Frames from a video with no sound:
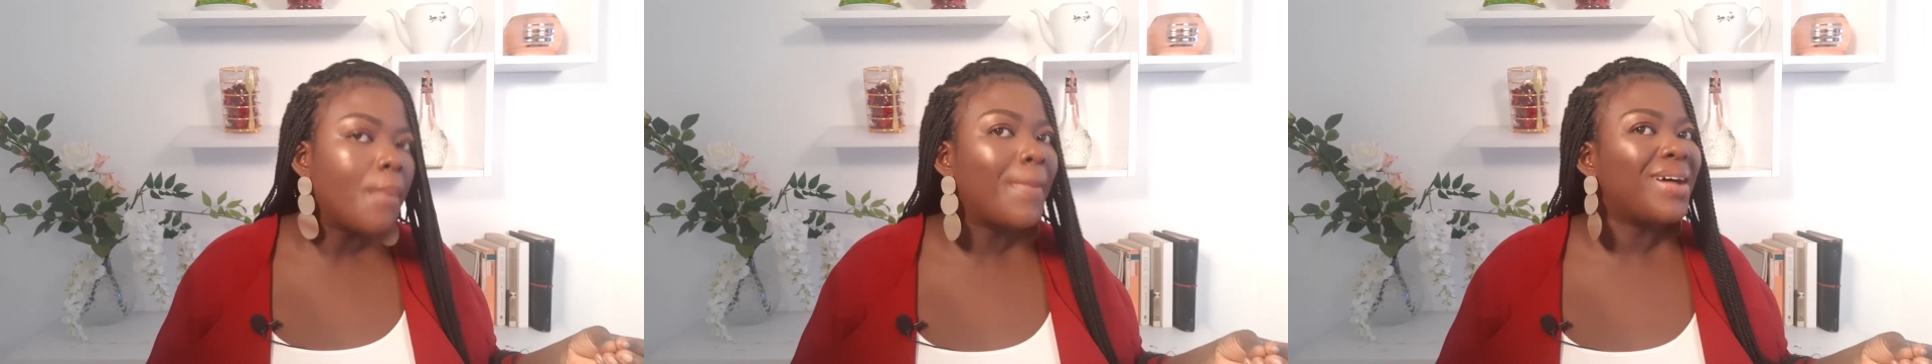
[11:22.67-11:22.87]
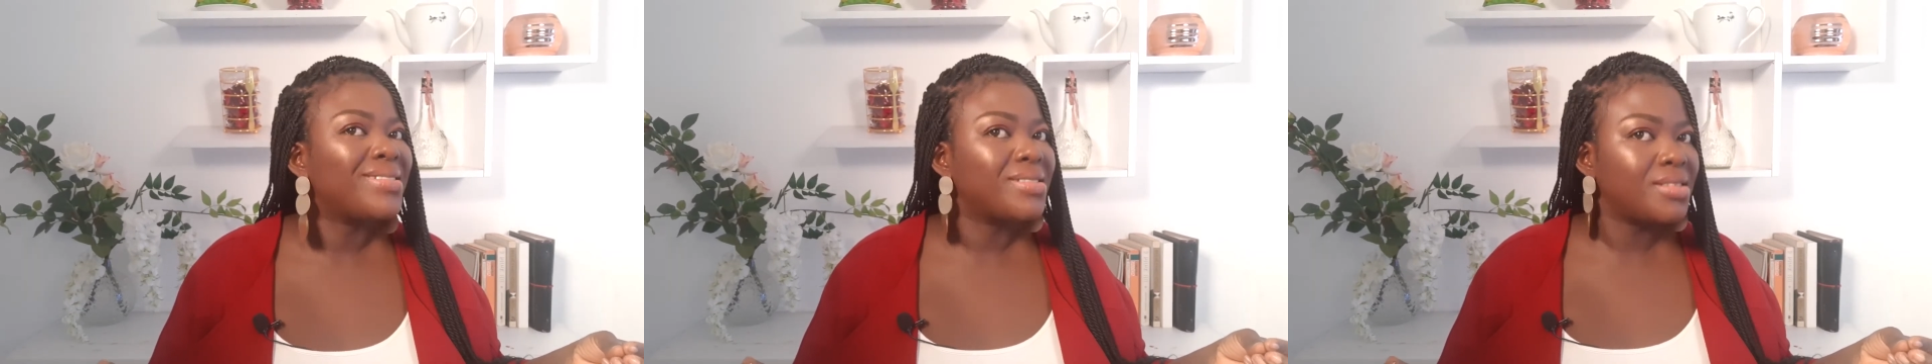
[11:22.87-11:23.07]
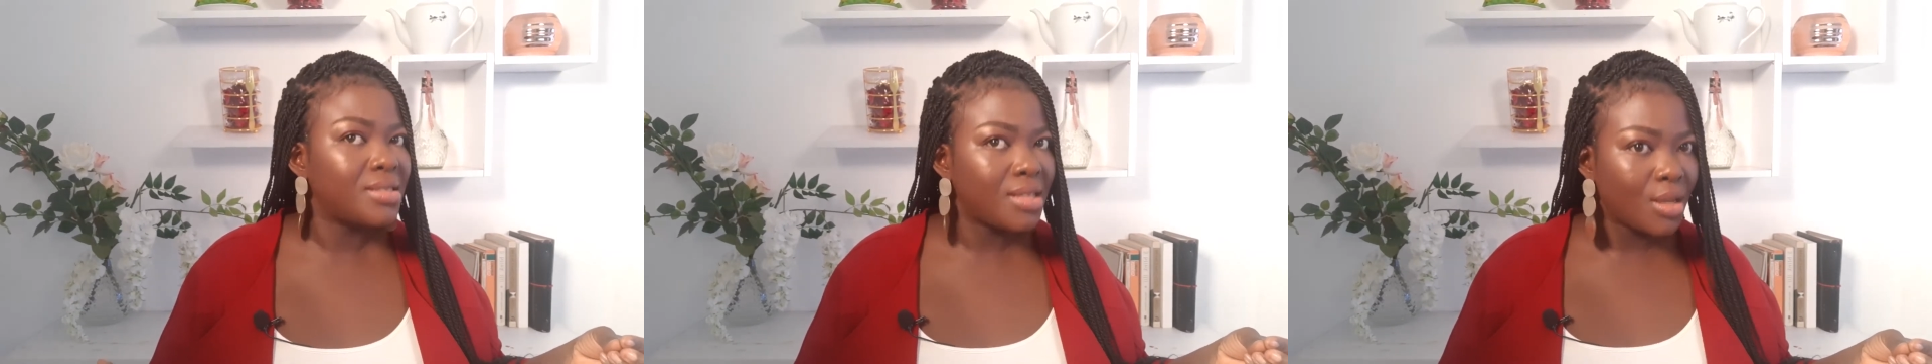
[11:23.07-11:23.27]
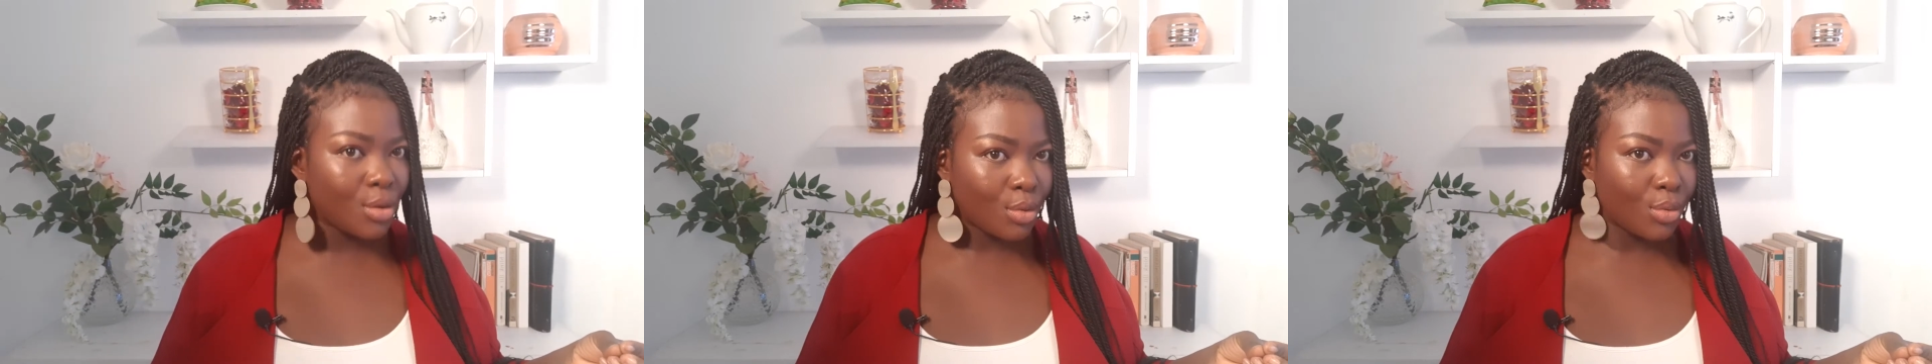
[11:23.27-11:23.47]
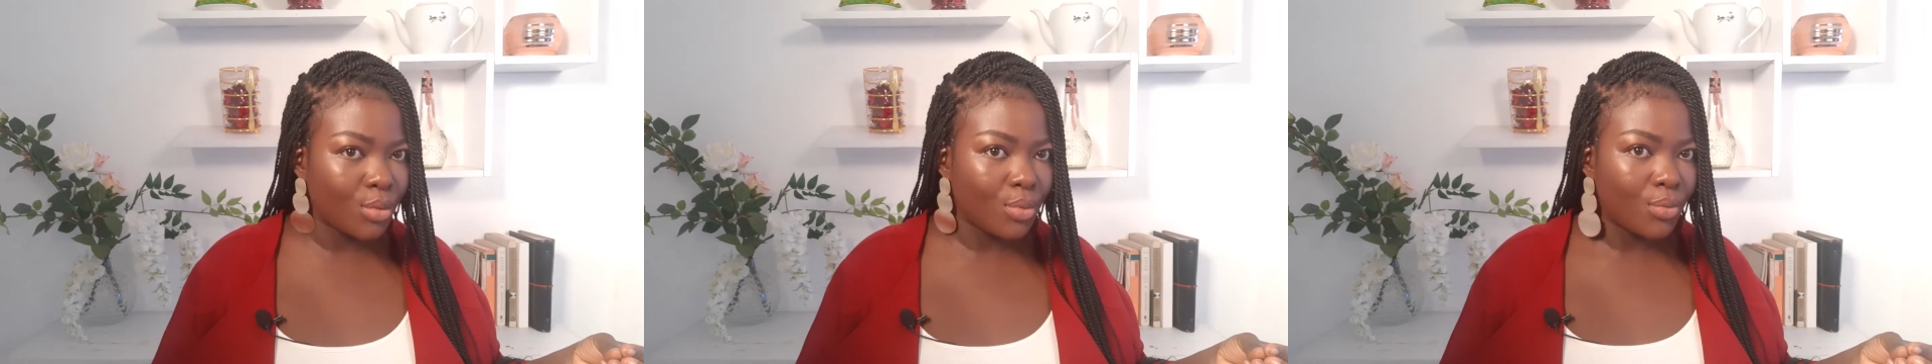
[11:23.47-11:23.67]
But
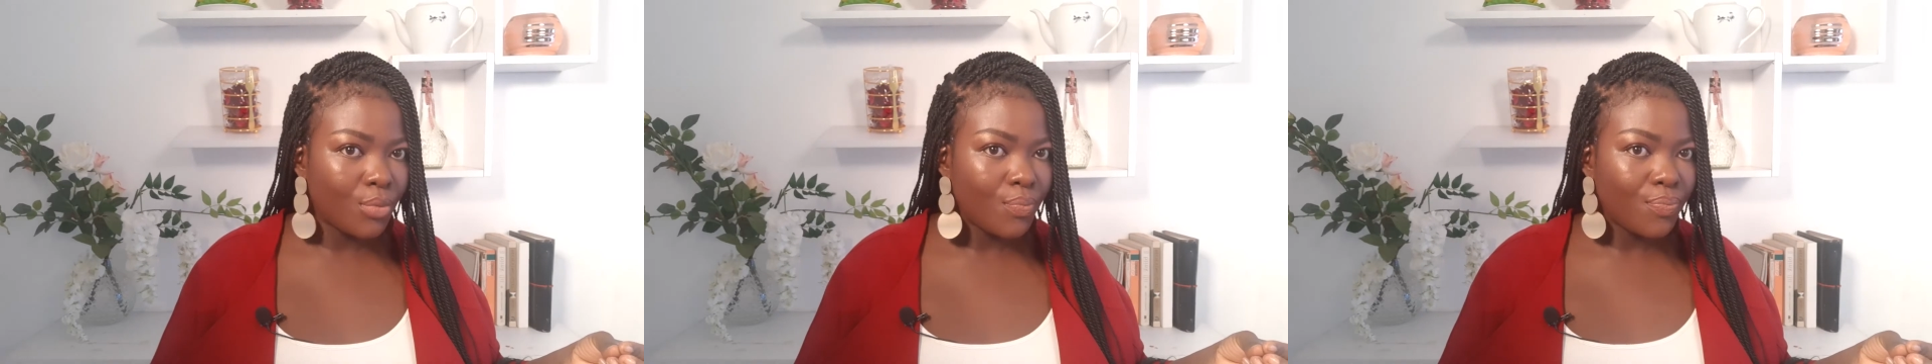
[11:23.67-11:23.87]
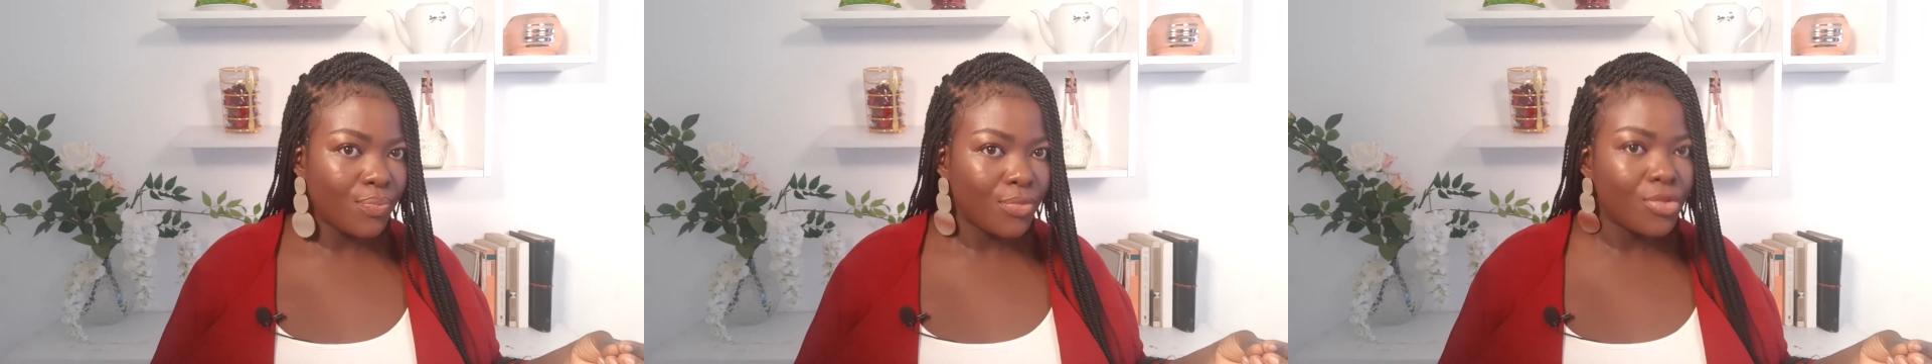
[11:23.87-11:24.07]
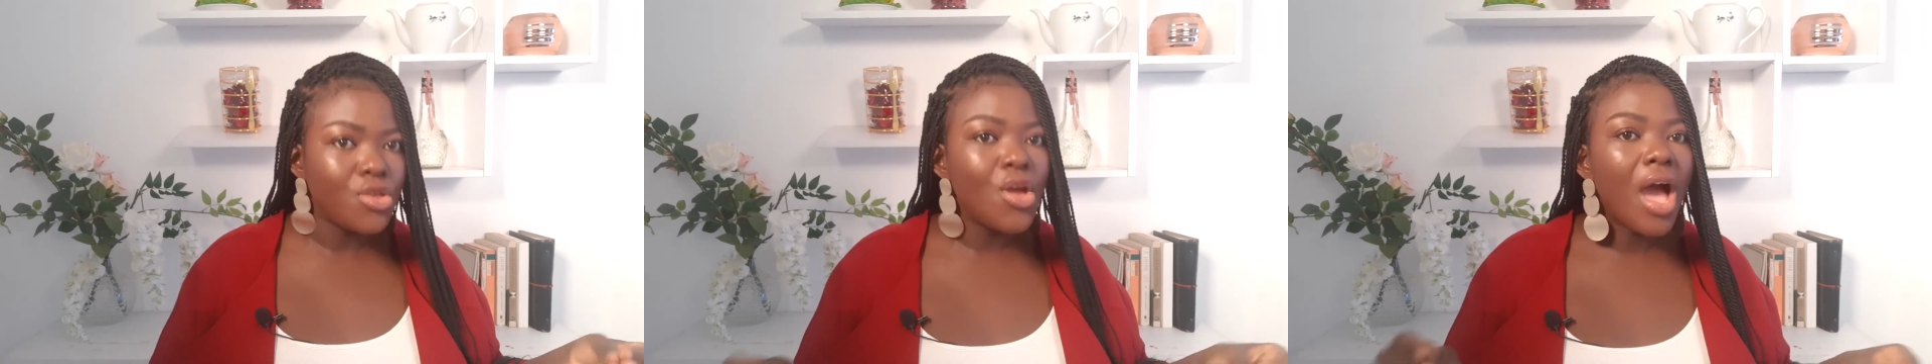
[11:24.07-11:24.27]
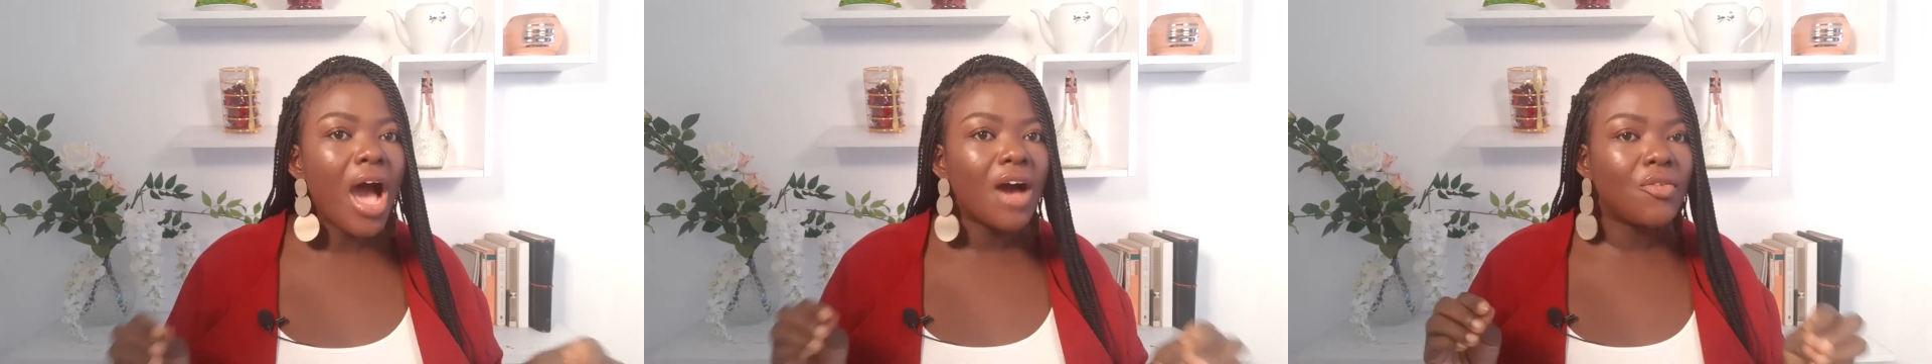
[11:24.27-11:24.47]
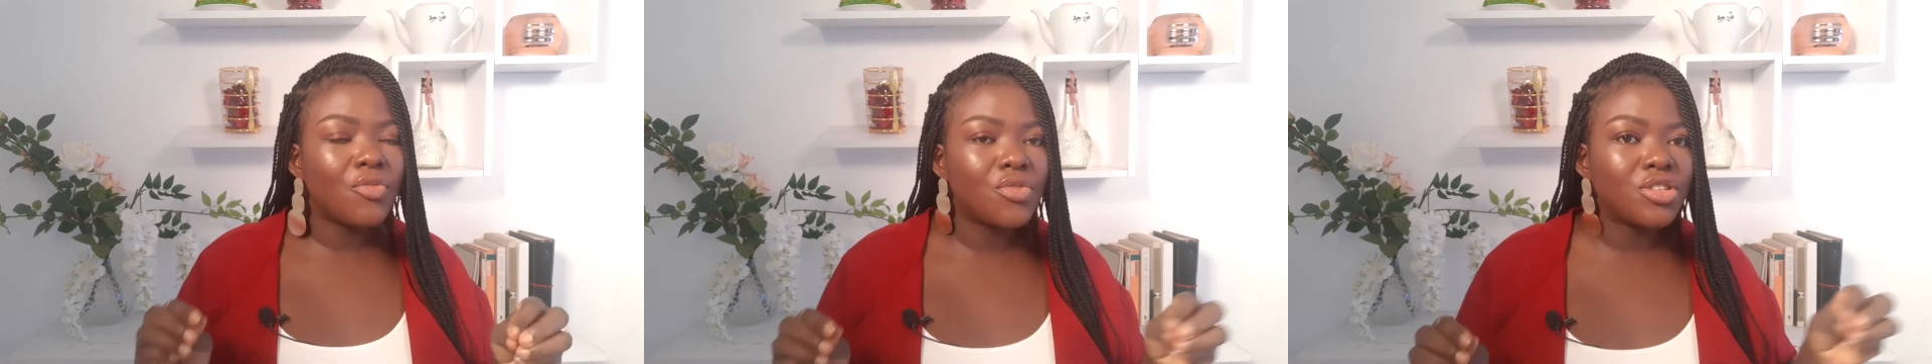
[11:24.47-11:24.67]
still, you have